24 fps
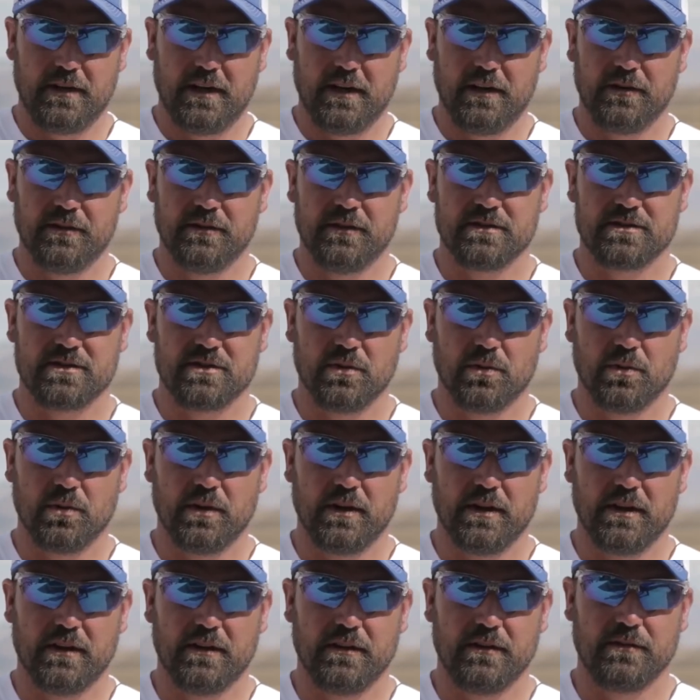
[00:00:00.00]
Hearing the
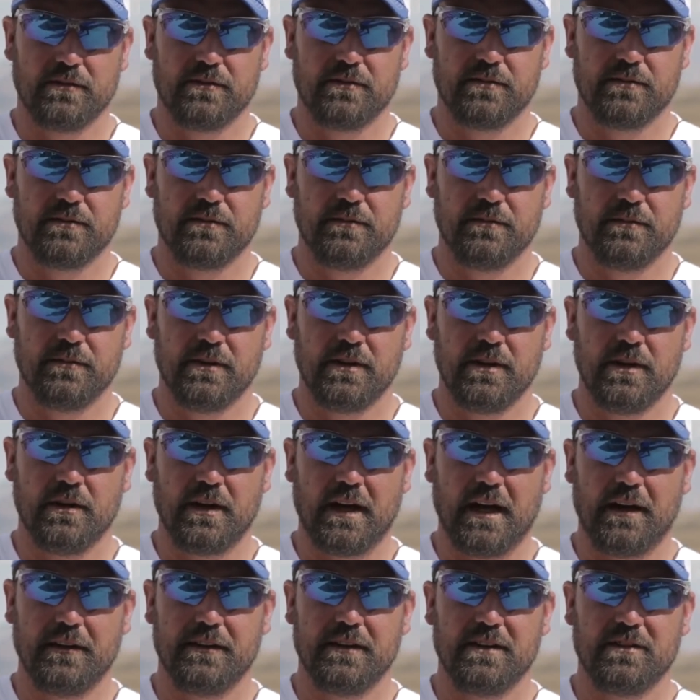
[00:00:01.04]
story of, you know,
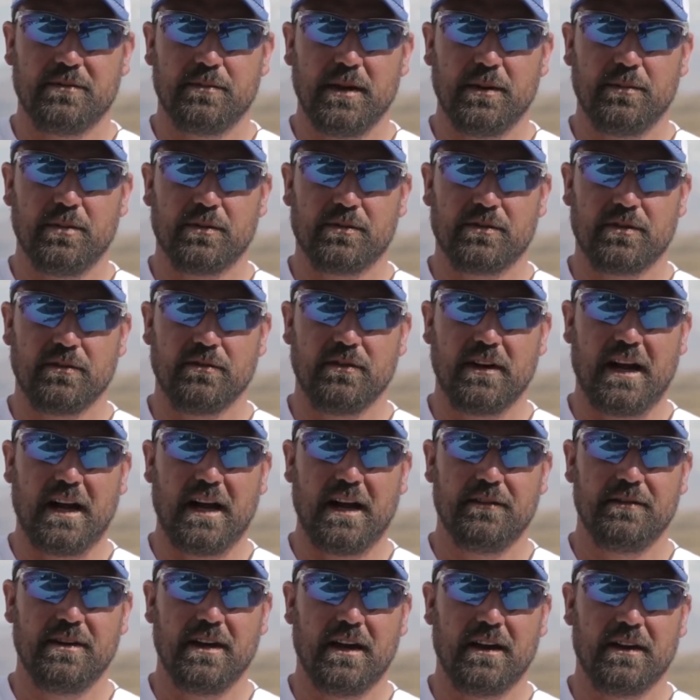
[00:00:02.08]
how these people
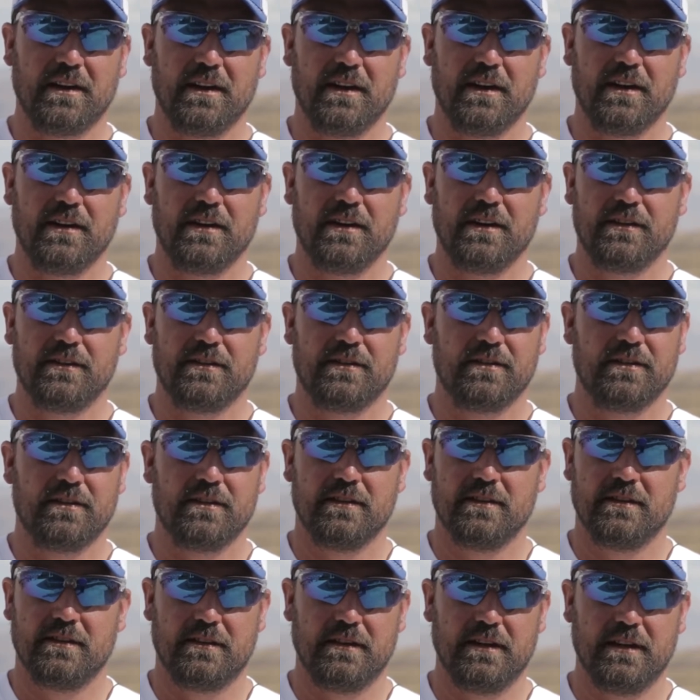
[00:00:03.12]
survived out here, and
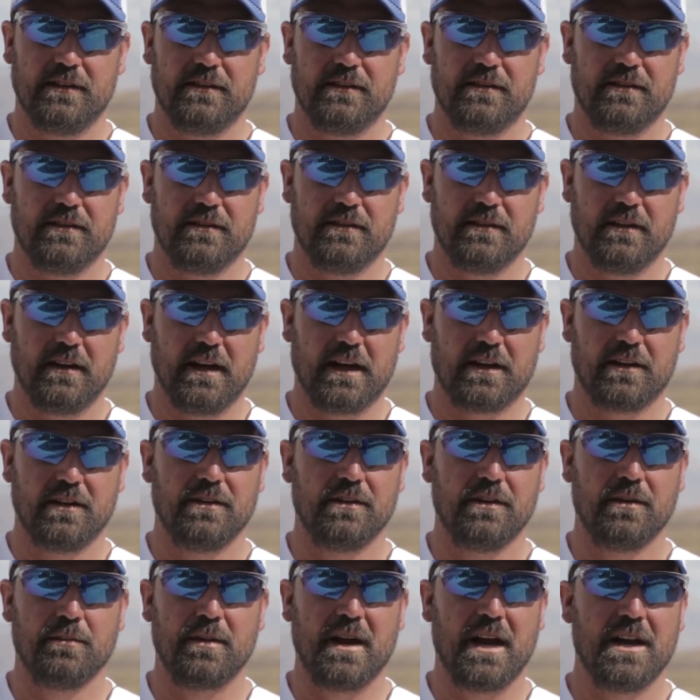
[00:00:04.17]
it's I
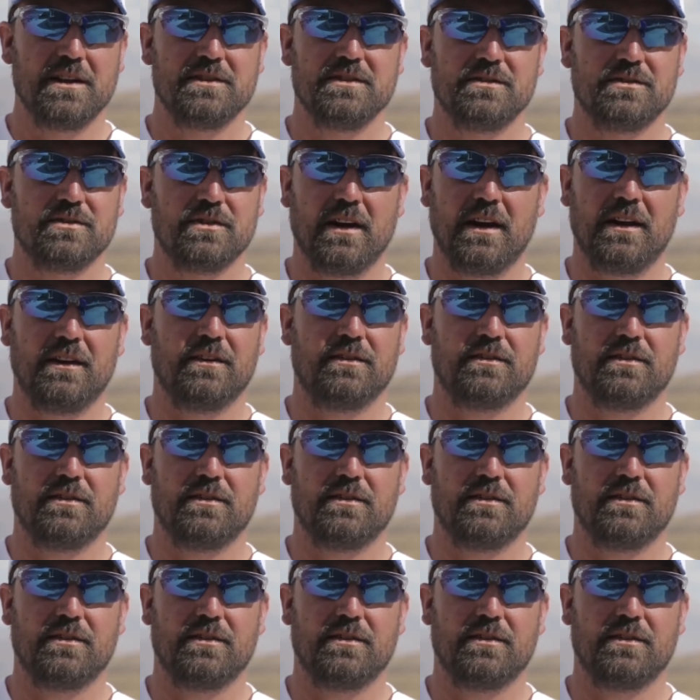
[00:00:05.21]
couldn't imagine trying to